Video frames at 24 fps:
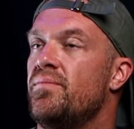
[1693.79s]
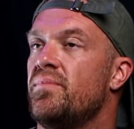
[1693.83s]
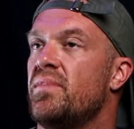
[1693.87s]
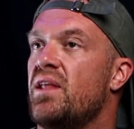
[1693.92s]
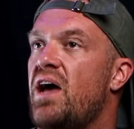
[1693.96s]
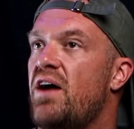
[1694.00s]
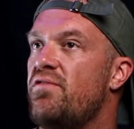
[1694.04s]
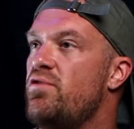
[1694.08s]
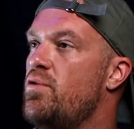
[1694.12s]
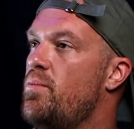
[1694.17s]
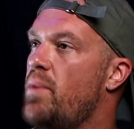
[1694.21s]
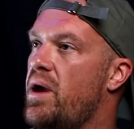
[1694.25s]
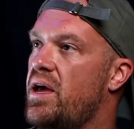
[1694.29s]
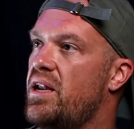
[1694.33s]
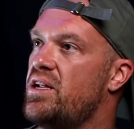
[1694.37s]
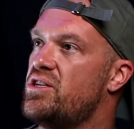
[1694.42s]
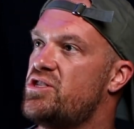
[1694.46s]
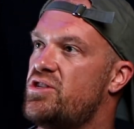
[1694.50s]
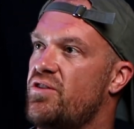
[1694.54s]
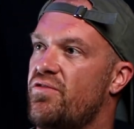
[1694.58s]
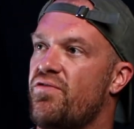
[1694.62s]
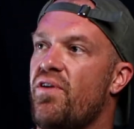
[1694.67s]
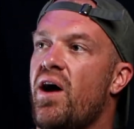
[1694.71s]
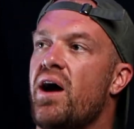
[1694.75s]
Have you managed
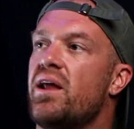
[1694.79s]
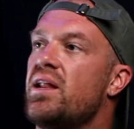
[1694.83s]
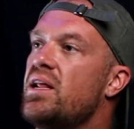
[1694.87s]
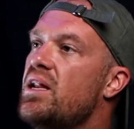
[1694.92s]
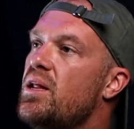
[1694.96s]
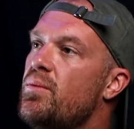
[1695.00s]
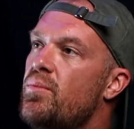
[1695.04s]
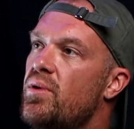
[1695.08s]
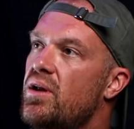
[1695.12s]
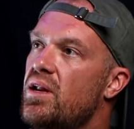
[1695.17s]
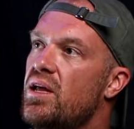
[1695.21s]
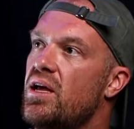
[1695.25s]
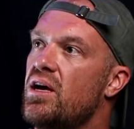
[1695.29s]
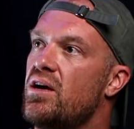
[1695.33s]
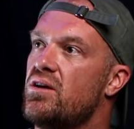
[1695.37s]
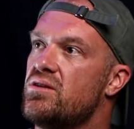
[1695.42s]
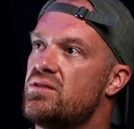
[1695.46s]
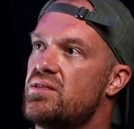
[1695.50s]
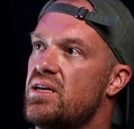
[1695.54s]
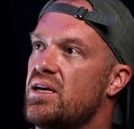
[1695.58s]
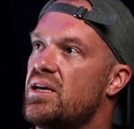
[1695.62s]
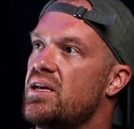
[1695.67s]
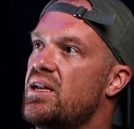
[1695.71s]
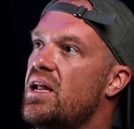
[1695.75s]
to find anybody else
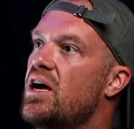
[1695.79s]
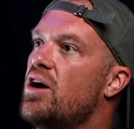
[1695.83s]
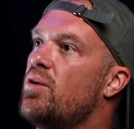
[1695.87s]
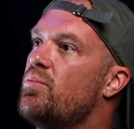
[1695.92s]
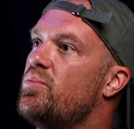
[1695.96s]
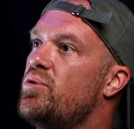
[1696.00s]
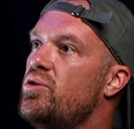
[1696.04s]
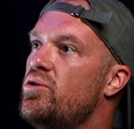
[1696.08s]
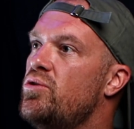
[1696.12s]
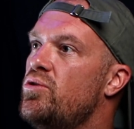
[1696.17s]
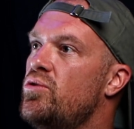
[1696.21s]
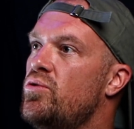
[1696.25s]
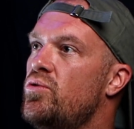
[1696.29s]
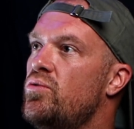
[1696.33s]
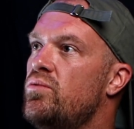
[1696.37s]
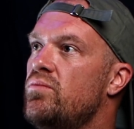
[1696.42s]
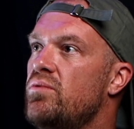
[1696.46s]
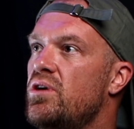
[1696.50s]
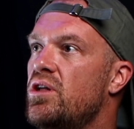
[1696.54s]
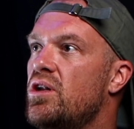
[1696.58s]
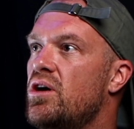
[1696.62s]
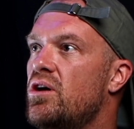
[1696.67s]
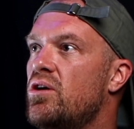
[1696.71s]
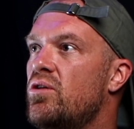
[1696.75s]
that can help you,
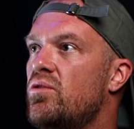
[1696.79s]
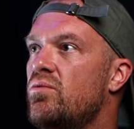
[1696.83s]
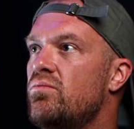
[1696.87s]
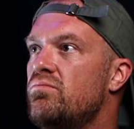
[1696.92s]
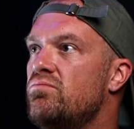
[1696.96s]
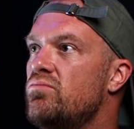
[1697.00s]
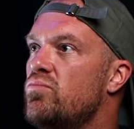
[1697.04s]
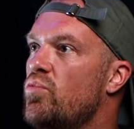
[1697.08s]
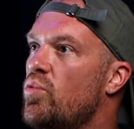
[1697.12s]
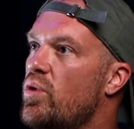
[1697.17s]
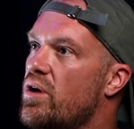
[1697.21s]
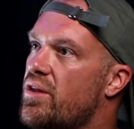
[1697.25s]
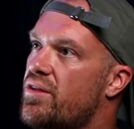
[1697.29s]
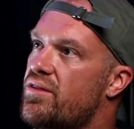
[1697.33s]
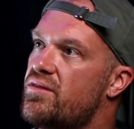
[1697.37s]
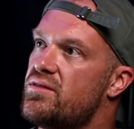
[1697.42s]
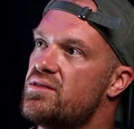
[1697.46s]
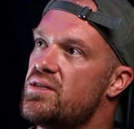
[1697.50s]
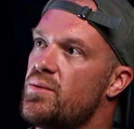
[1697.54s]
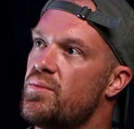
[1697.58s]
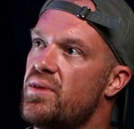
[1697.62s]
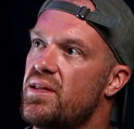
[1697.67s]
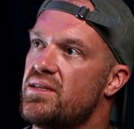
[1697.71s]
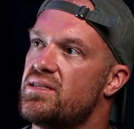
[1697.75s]
you know, with
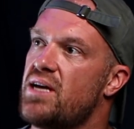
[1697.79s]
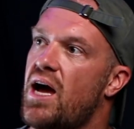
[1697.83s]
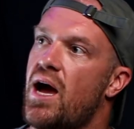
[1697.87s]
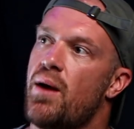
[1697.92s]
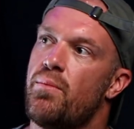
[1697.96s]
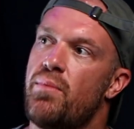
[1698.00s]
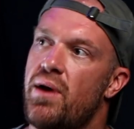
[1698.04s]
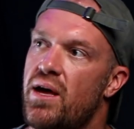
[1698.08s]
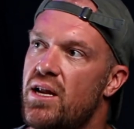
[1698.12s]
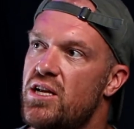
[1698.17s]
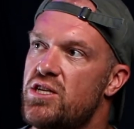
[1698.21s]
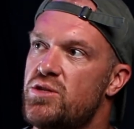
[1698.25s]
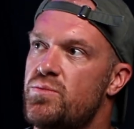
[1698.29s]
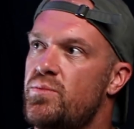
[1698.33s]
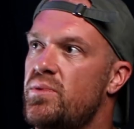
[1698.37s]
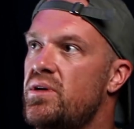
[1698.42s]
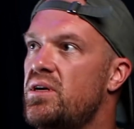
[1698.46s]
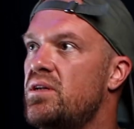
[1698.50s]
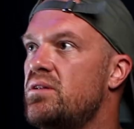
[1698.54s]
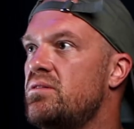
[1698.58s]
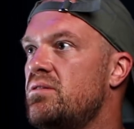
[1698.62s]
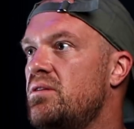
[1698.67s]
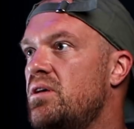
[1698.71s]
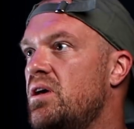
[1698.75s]
some of the time
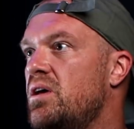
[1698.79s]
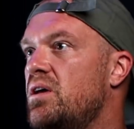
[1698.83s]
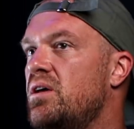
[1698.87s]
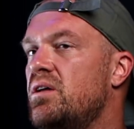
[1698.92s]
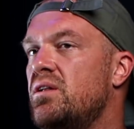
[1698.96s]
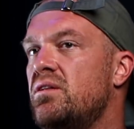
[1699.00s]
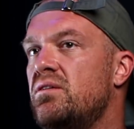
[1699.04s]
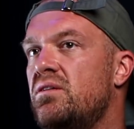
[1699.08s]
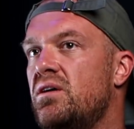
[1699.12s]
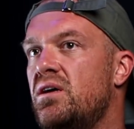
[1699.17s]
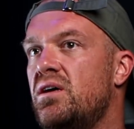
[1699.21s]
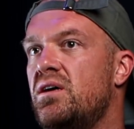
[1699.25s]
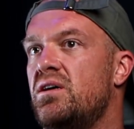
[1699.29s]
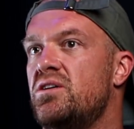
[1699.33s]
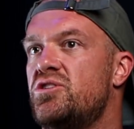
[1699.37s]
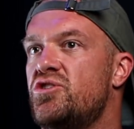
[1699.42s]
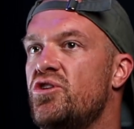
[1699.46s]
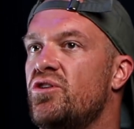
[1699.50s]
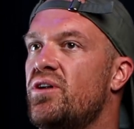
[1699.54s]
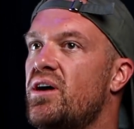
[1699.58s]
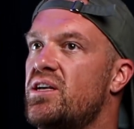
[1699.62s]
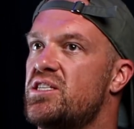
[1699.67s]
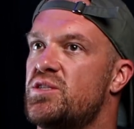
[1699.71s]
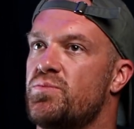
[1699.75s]
management, and so
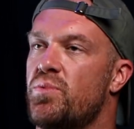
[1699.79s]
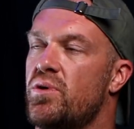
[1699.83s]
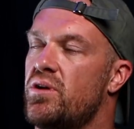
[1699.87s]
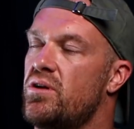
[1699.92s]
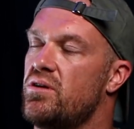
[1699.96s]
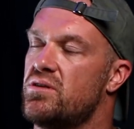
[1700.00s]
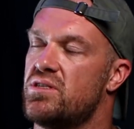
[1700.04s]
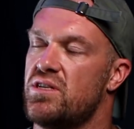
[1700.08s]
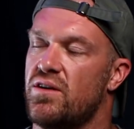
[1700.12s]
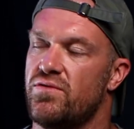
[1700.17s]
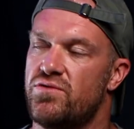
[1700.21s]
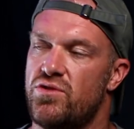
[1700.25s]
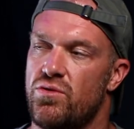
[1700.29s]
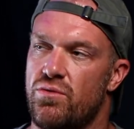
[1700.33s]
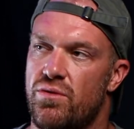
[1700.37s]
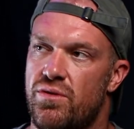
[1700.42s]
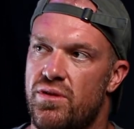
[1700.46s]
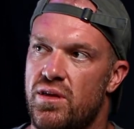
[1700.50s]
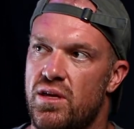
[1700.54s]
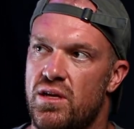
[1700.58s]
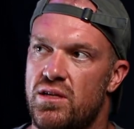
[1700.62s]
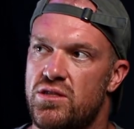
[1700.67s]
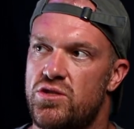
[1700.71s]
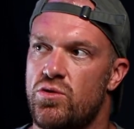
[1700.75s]
you're not spreading yourself too
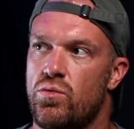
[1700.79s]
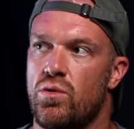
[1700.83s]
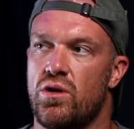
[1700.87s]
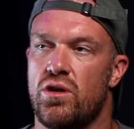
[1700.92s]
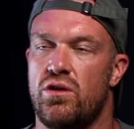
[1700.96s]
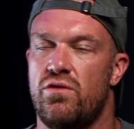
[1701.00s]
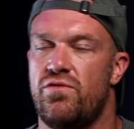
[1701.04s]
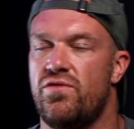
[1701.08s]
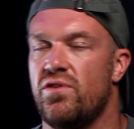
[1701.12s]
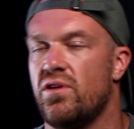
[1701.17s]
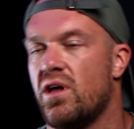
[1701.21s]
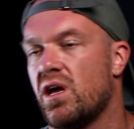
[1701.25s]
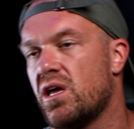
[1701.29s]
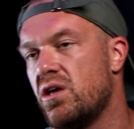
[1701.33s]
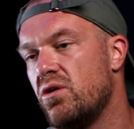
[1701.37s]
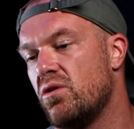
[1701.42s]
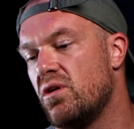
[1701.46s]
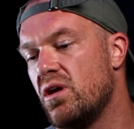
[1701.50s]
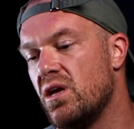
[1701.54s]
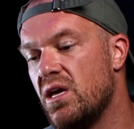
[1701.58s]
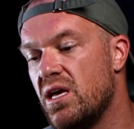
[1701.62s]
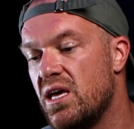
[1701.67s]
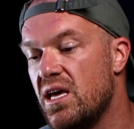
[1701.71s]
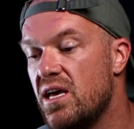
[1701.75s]
thin to where you feel like you
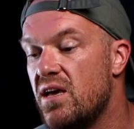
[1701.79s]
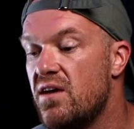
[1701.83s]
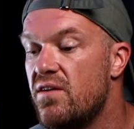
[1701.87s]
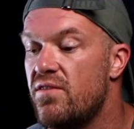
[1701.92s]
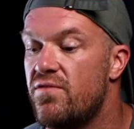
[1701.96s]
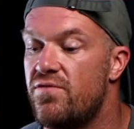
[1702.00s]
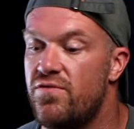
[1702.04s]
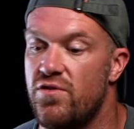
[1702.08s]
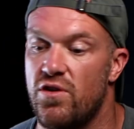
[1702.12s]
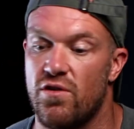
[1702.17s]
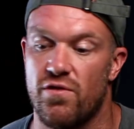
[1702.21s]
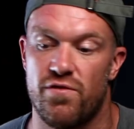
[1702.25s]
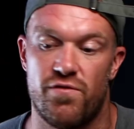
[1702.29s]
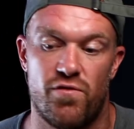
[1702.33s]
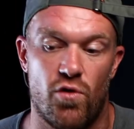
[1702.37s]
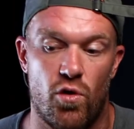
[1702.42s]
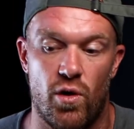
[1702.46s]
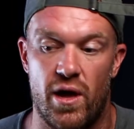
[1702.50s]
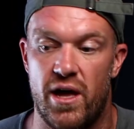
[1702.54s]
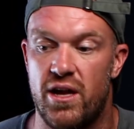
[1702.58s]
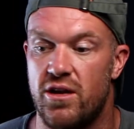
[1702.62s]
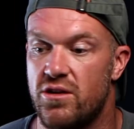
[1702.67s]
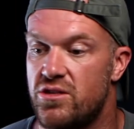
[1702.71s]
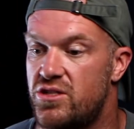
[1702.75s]
can give your full
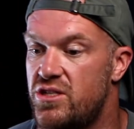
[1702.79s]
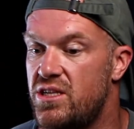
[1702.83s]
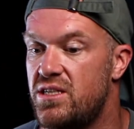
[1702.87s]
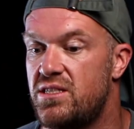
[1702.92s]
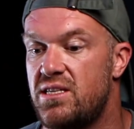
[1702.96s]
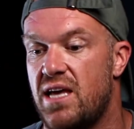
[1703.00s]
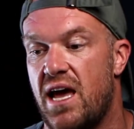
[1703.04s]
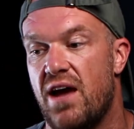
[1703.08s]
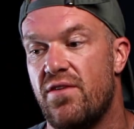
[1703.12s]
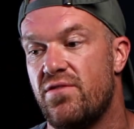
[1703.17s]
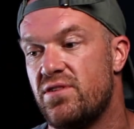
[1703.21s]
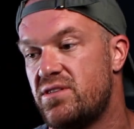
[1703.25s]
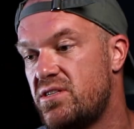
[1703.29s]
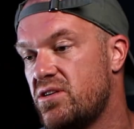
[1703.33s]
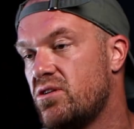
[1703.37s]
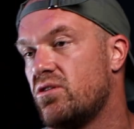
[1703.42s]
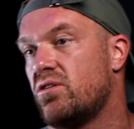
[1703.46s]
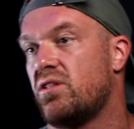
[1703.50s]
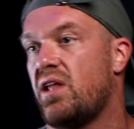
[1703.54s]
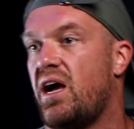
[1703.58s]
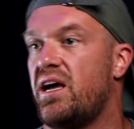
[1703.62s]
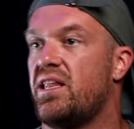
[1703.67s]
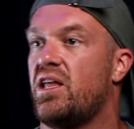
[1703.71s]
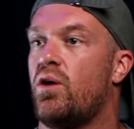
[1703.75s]
energy to every single
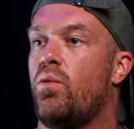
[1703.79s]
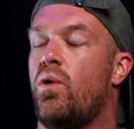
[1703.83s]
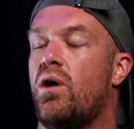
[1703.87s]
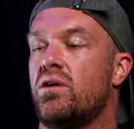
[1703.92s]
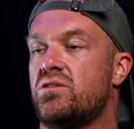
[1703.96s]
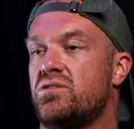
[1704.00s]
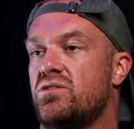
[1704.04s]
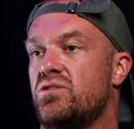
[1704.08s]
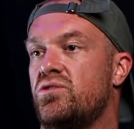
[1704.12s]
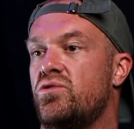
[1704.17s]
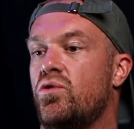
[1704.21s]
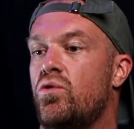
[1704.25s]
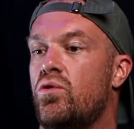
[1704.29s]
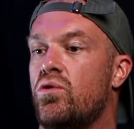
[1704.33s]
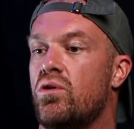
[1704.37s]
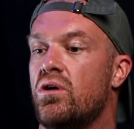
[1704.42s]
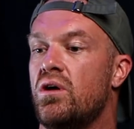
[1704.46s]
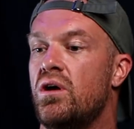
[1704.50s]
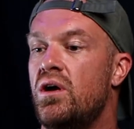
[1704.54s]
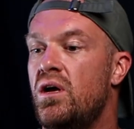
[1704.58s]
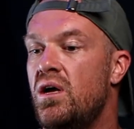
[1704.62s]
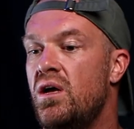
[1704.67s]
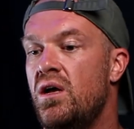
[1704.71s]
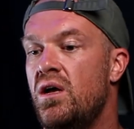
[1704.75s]
client that walks through the
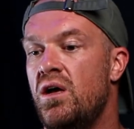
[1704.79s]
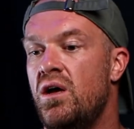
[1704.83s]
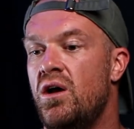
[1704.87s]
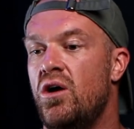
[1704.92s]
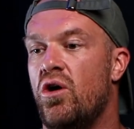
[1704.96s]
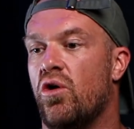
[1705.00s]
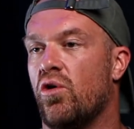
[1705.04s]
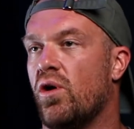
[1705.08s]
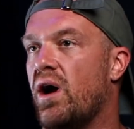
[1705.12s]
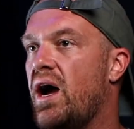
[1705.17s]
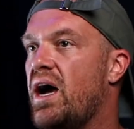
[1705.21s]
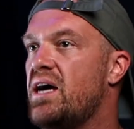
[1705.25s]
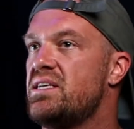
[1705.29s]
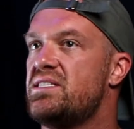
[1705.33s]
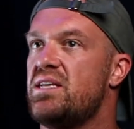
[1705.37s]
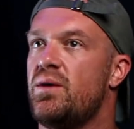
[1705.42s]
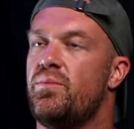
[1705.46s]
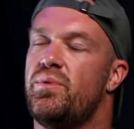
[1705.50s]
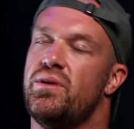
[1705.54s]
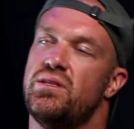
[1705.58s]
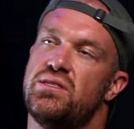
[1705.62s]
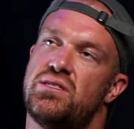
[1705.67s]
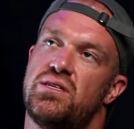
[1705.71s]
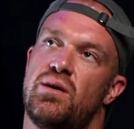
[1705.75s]
door? Or has that
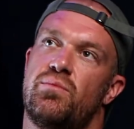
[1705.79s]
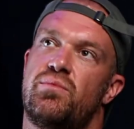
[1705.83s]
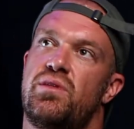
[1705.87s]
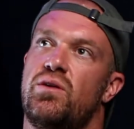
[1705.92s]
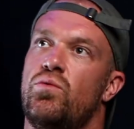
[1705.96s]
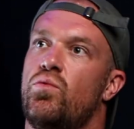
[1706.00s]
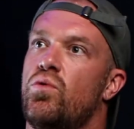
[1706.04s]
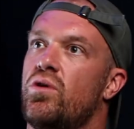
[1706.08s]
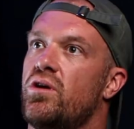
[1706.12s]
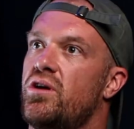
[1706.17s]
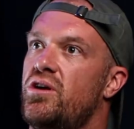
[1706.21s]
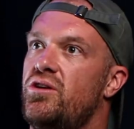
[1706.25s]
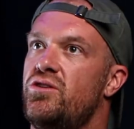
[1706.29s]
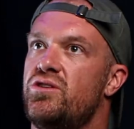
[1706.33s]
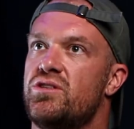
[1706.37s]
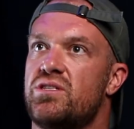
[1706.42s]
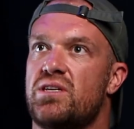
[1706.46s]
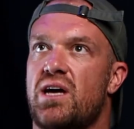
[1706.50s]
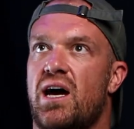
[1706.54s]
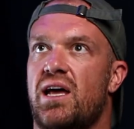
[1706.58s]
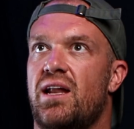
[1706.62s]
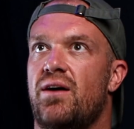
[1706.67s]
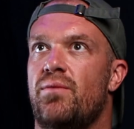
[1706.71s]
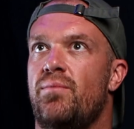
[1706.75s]
been something where you just
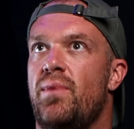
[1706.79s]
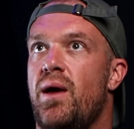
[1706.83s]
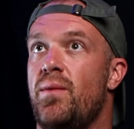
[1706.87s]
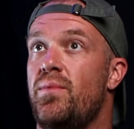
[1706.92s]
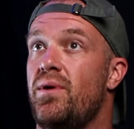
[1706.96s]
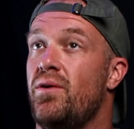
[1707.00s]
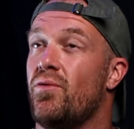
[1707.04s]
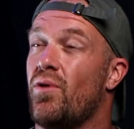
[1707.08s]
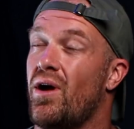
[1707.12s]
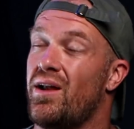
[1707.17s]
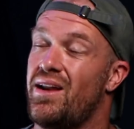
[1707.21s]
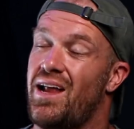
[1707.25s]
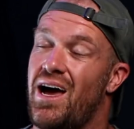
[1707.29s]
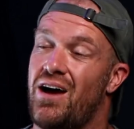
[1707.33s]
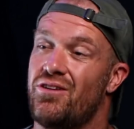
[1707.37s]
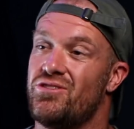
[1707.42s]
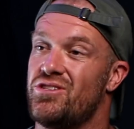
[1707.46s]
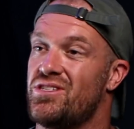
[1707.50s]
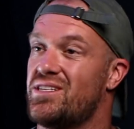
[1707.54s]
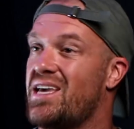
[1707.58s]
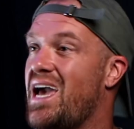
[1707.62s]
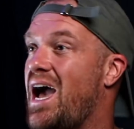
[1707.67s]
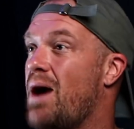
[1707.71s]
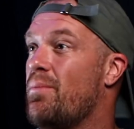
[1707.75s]
kind of maybe right now
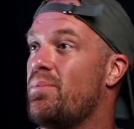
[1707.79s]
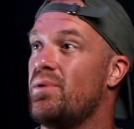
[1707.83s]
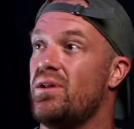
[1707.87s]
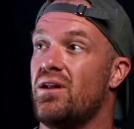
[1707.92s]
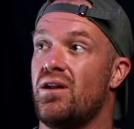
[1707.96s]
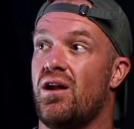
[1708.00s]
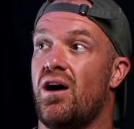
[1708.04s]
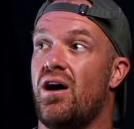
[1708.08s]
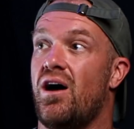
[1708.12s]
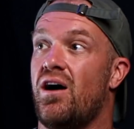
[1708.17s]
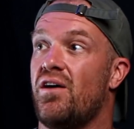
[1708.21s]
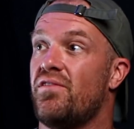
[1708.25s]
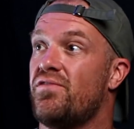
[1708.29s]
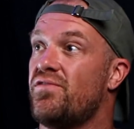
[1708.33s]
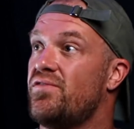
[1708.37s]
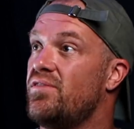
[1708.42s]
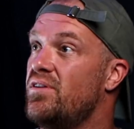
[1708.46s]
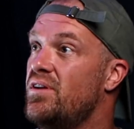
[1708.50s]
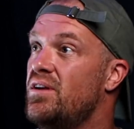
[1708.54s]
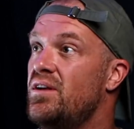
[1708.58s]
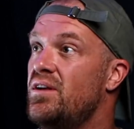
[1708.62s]
just capping it off?